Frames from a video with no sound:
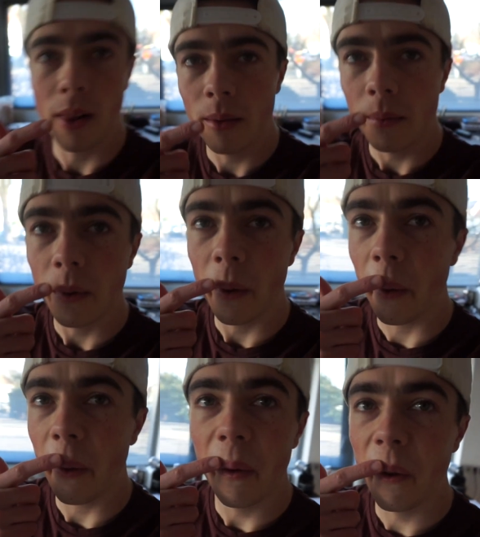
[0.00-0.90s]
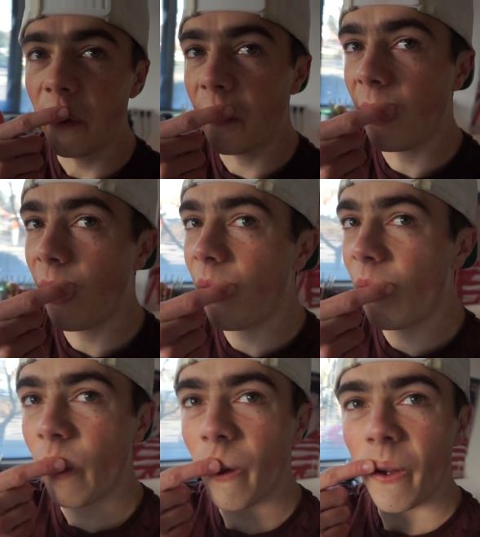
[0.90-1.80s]
lips. Eh,
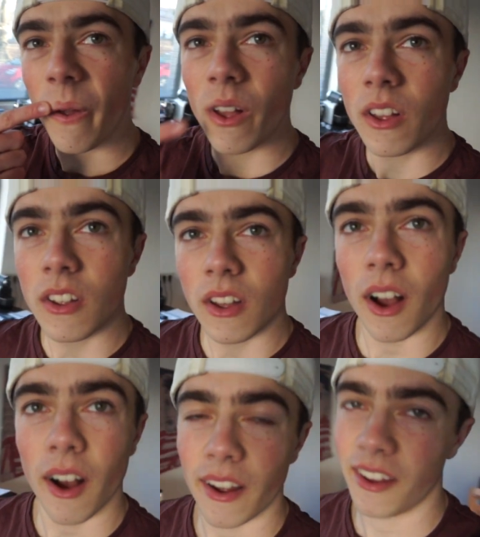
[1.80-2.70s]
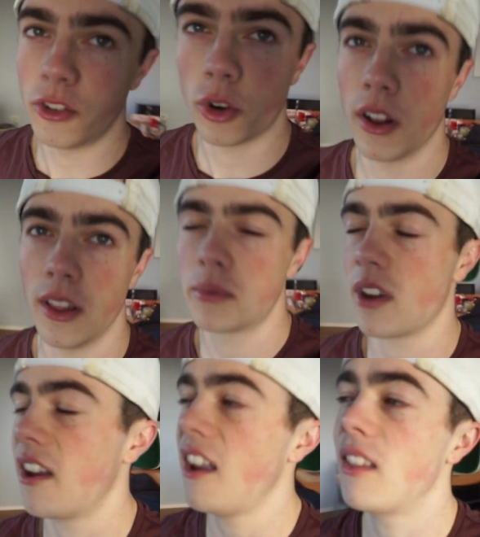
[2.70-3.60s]
I hate dry lips,
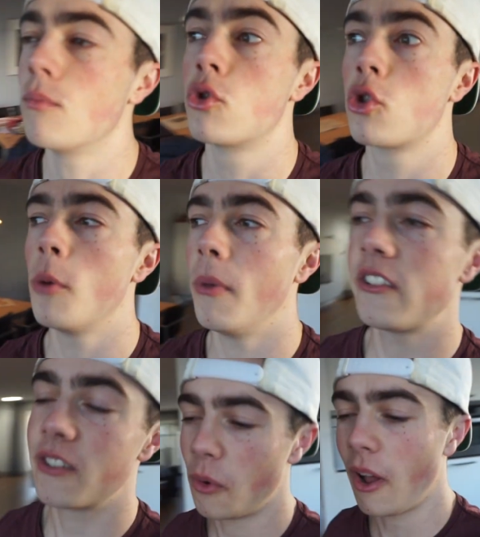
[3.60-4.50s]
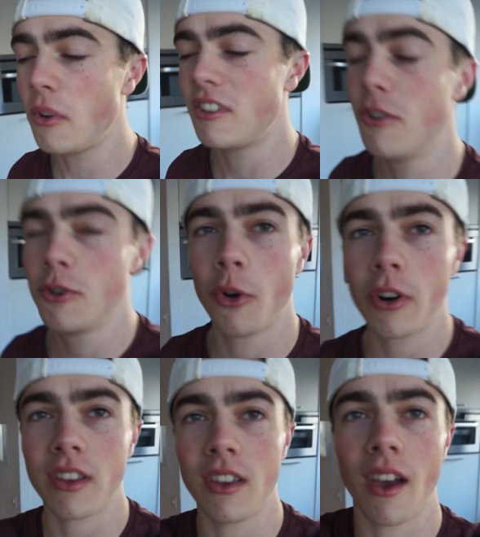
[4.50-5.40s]
I hate them so much. When I was in New
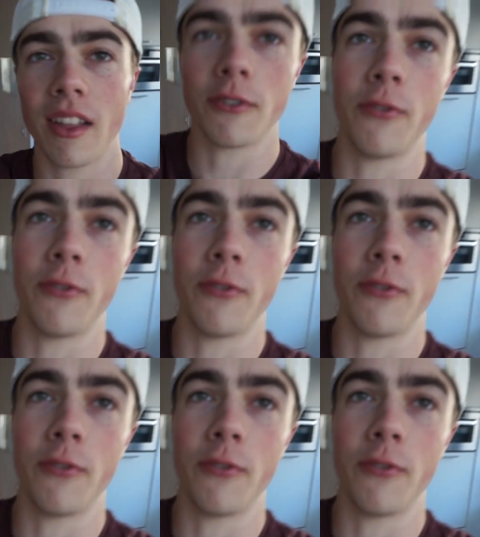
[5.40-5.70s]
York eh, at the